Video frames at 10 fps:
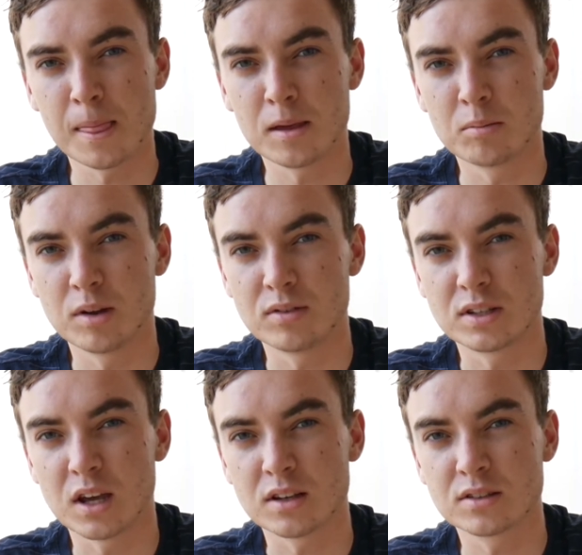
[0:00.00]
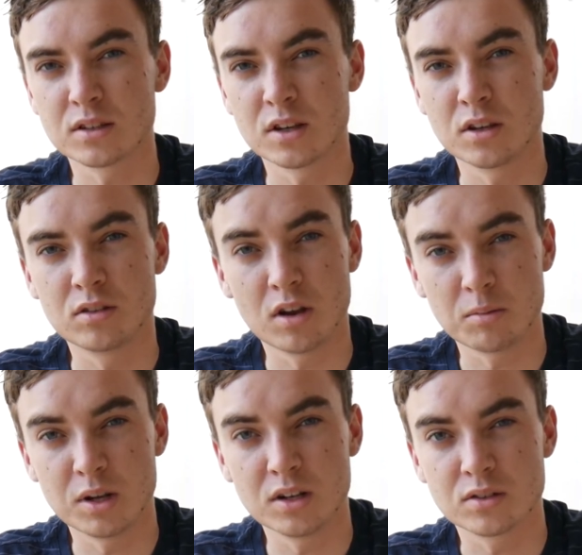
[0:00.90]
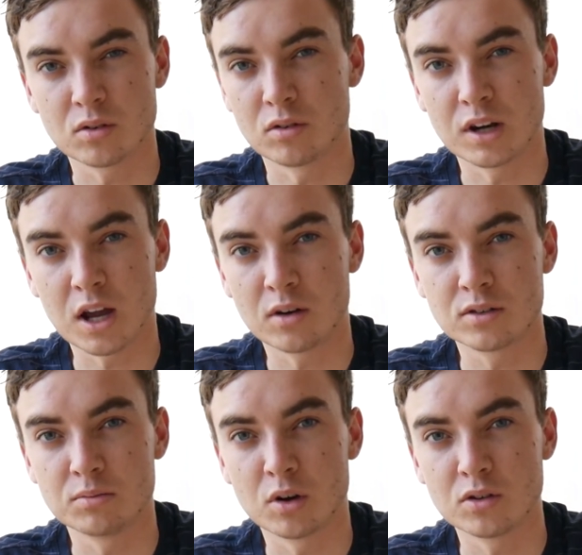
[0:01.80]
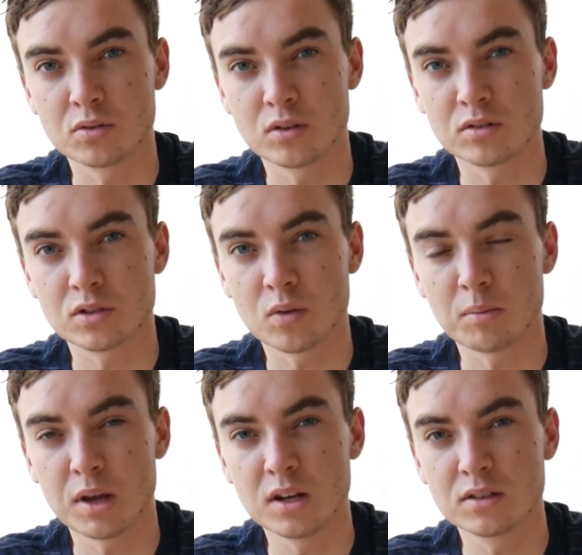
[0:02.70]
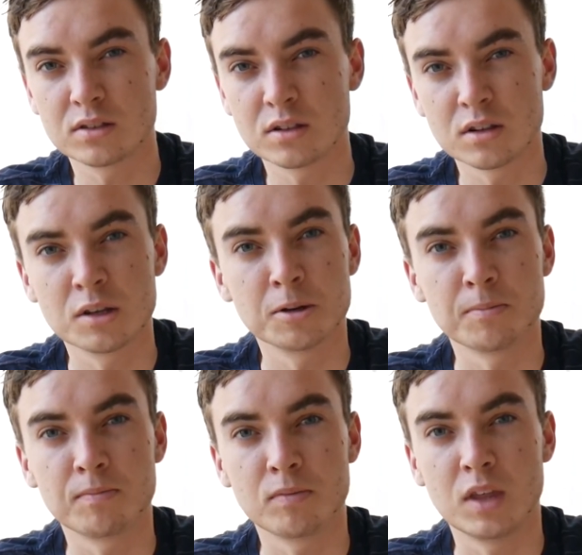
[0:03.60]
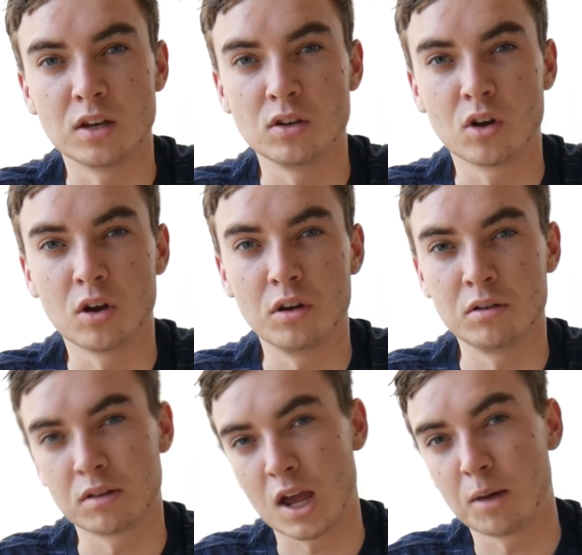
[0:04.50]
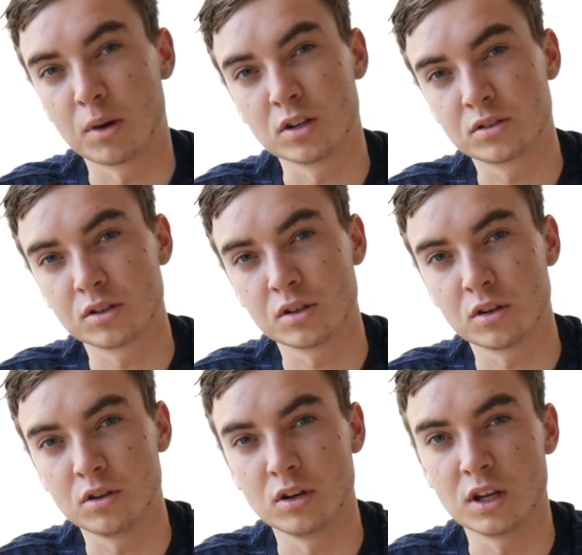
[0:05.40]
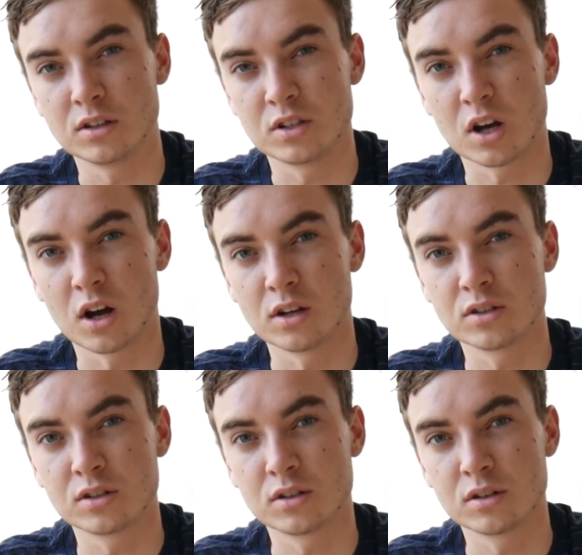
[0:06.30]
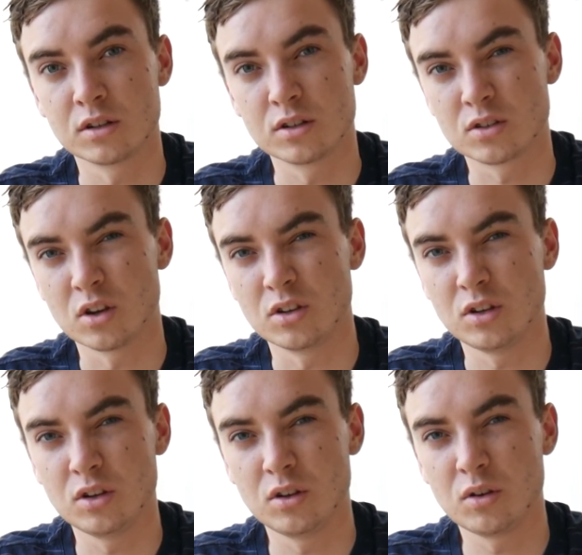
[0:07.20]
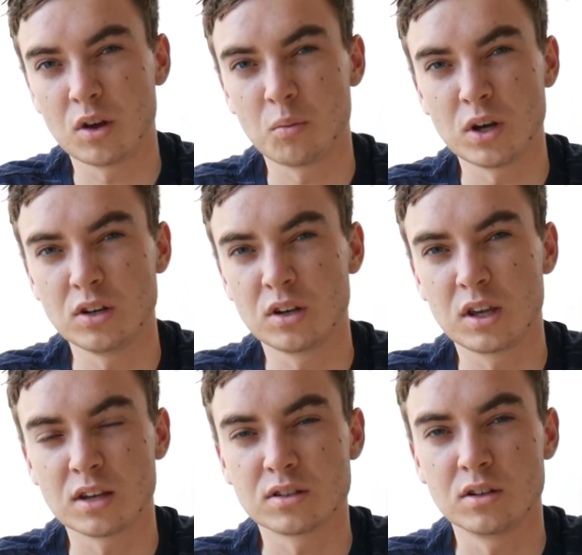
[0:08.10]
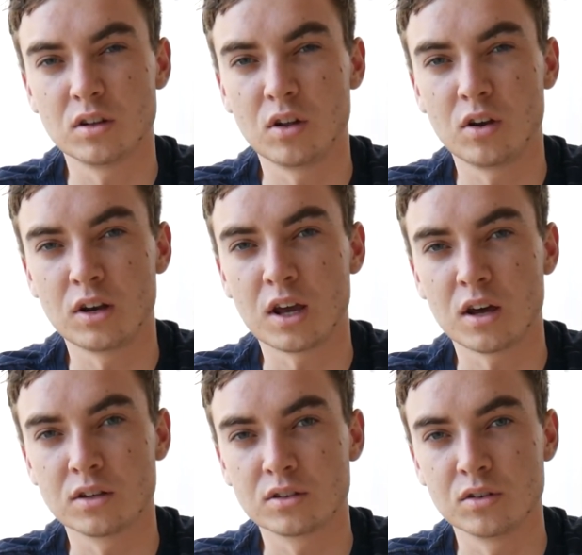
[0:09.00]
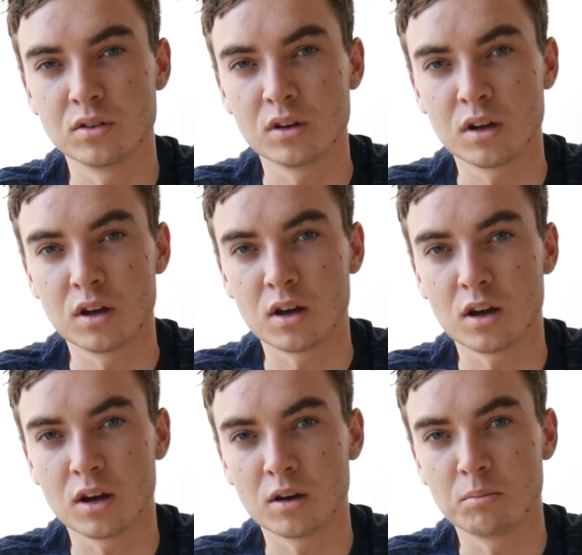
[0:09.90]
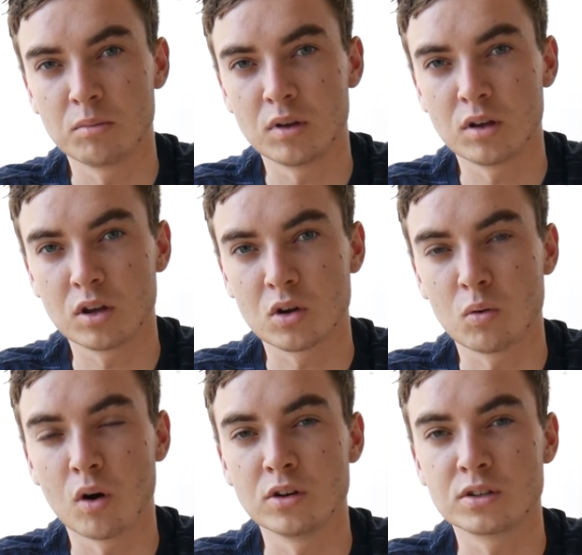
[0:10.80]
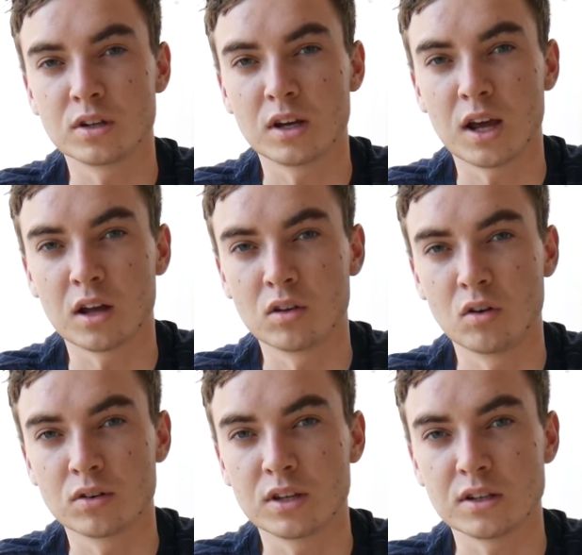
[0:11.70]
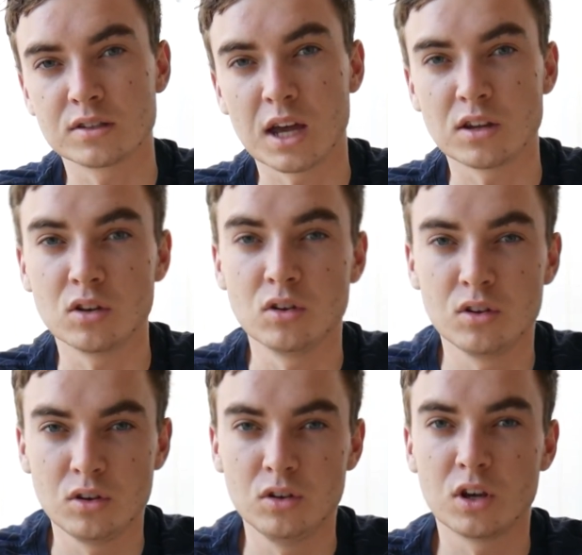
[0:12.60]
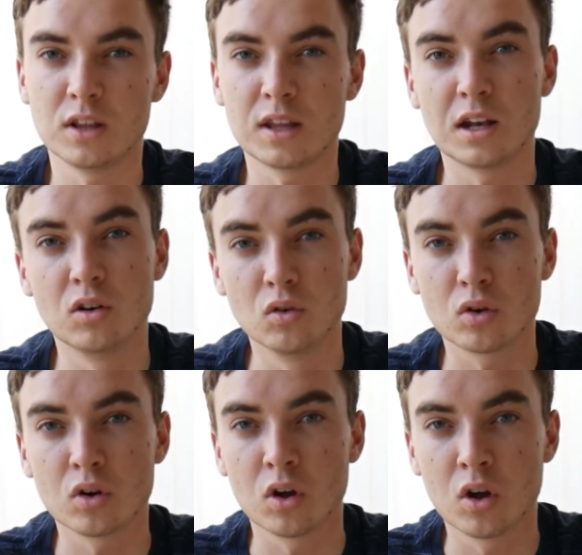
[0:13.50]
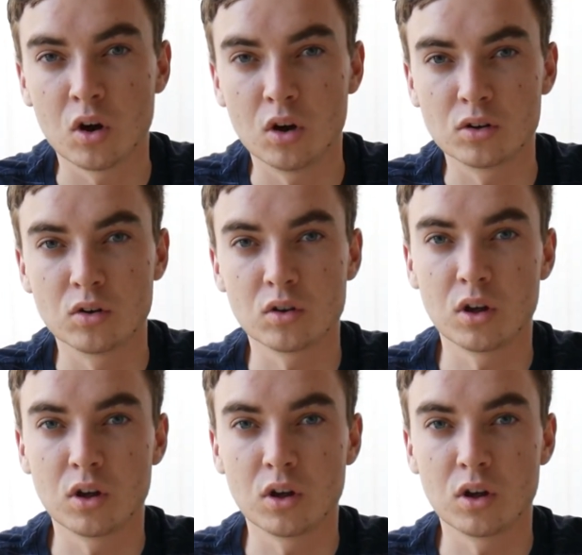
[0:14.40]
but if it takes 30 minutes or an hour to mow 200 square meters, then you know how much you need to charge. So when you get to learn how to quote and how long things take you, you can then look on Google